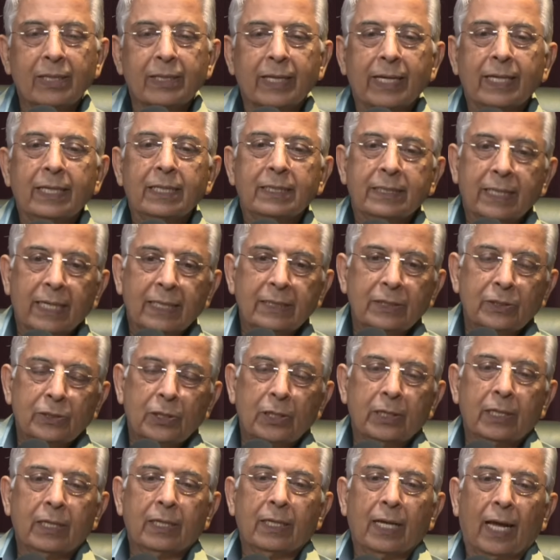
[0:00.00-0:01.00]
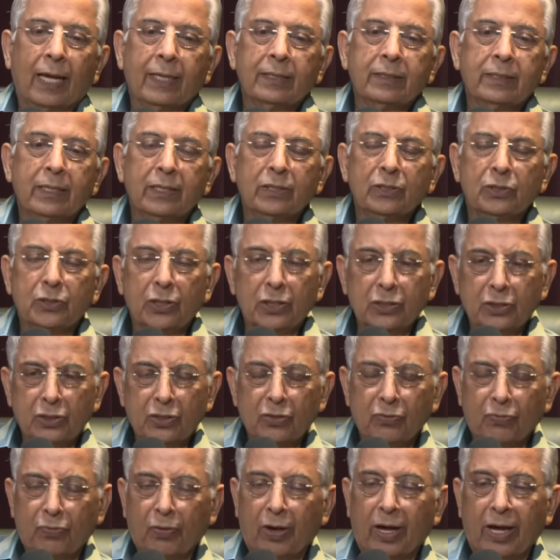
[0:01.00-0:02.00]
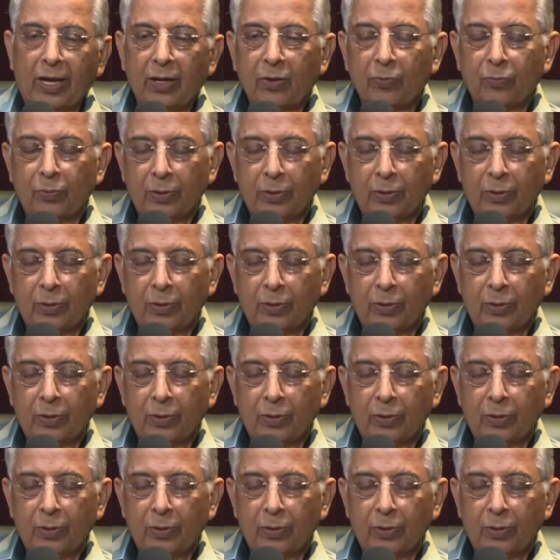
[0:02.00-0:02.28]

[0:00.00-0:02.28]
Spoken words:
the intention in 1965,